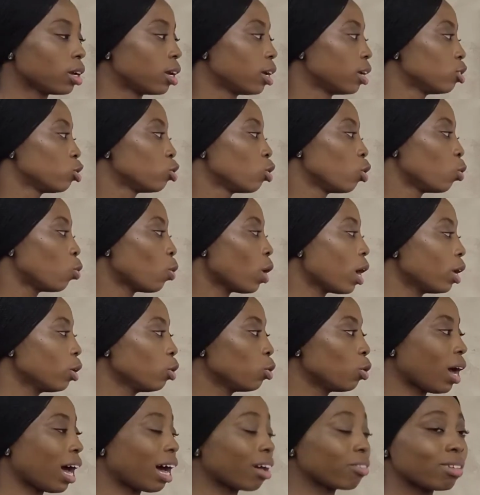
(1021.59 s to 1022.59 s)
So when
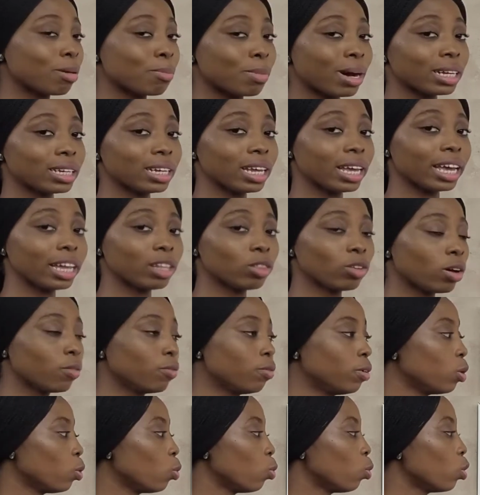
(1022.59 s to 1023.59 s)
you have them at the end of
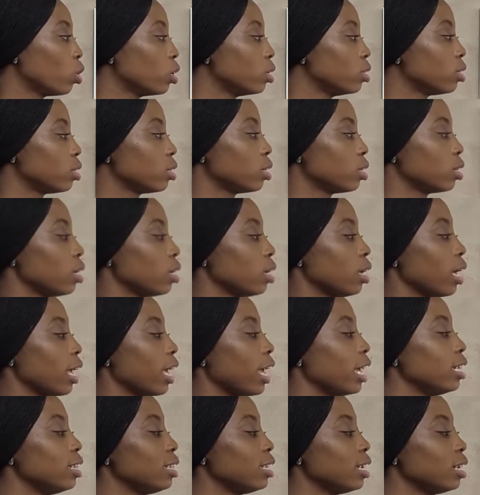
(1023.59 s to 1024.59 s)
the word
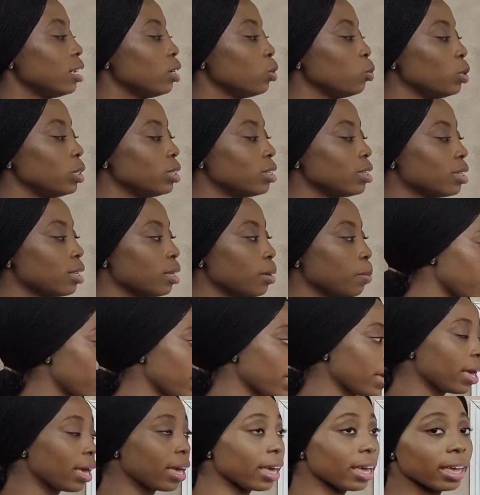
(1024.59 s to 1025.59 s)
ending with
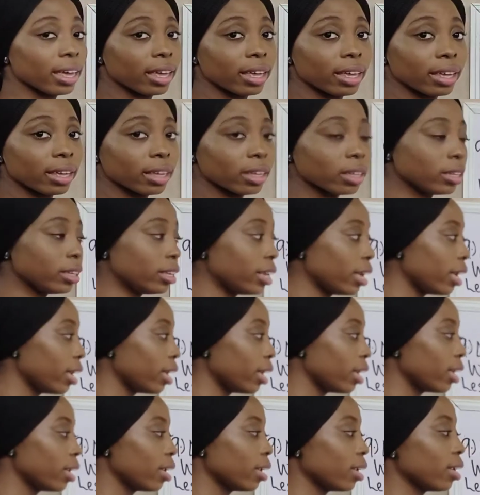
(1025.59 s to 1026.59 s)
P,
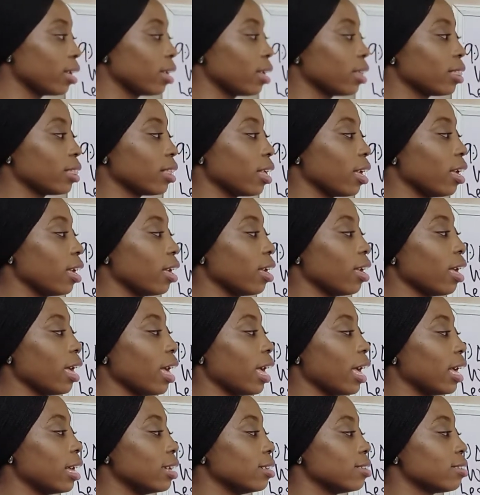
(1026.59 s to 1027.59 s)
D, T,
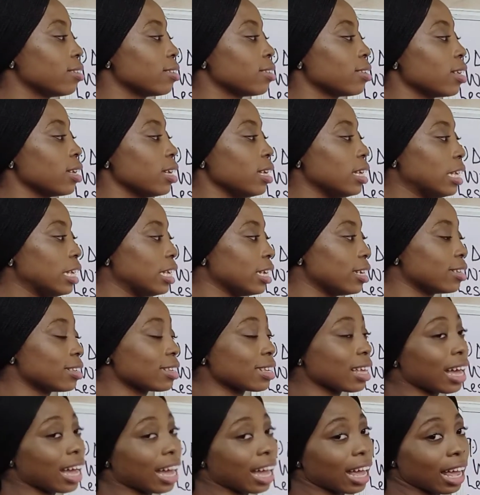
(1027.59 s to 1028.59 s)
S, X,
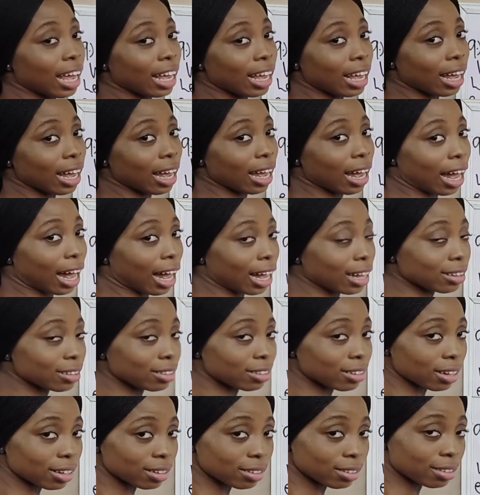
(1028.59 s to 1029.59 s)
and
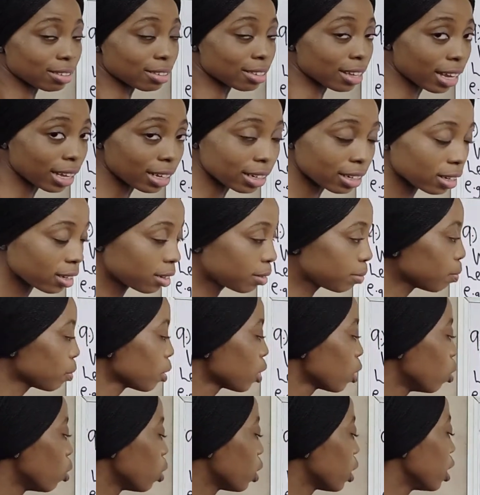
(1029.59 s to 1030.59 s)
Z.
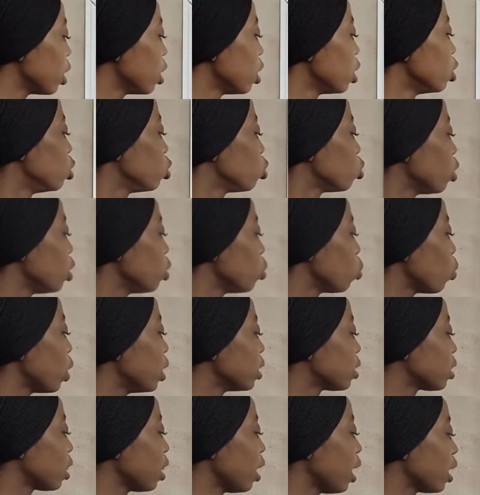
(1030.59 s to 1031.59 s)
Okay, so in
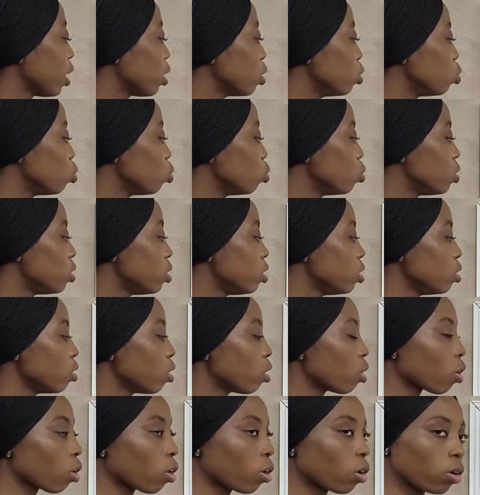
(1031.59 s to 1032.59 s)
words like du
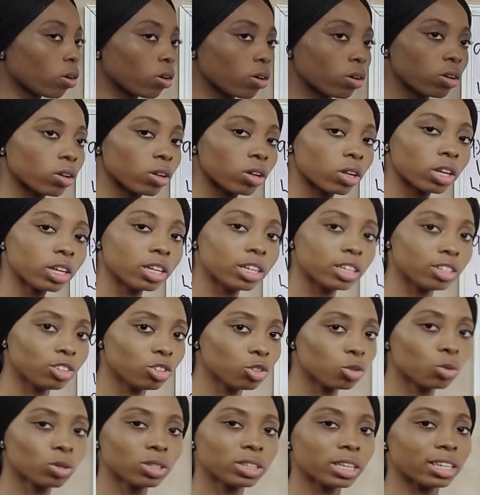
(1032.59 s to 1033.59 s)
sirop,
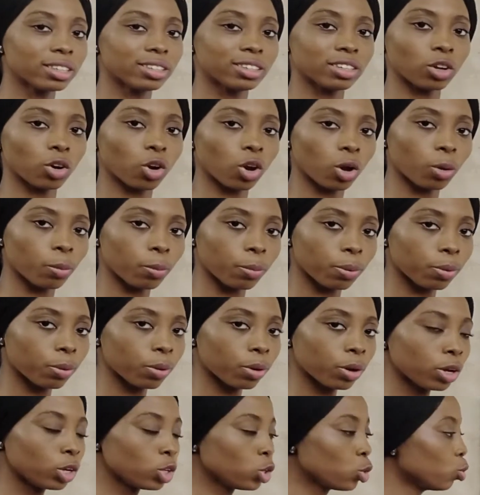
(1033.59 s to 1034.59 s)
you say syrup,
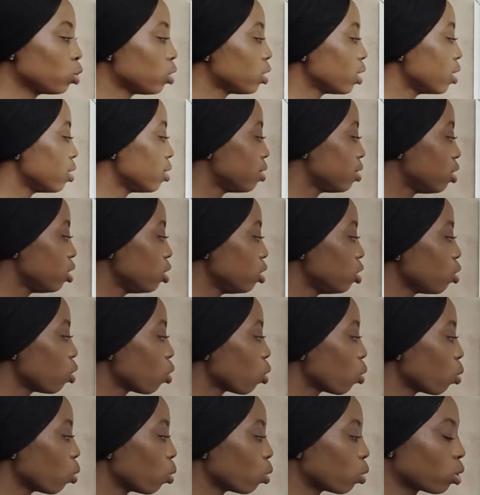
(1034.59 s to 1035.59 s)
you say
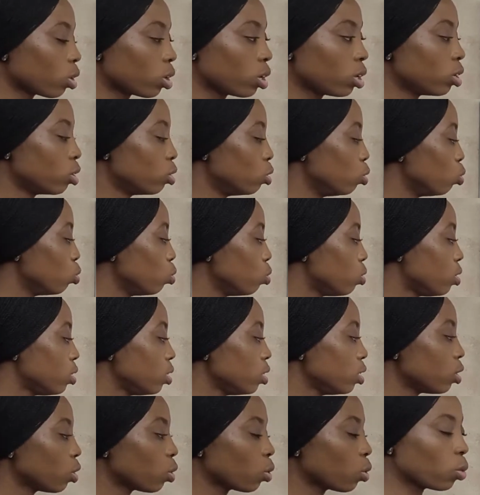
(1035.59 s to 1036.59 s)
sirop, du
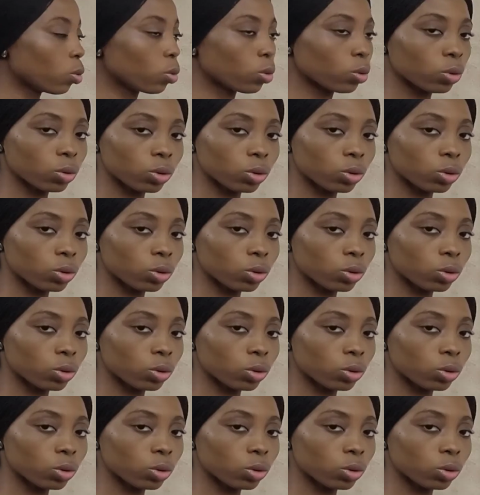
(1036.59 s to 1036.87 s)
sirop.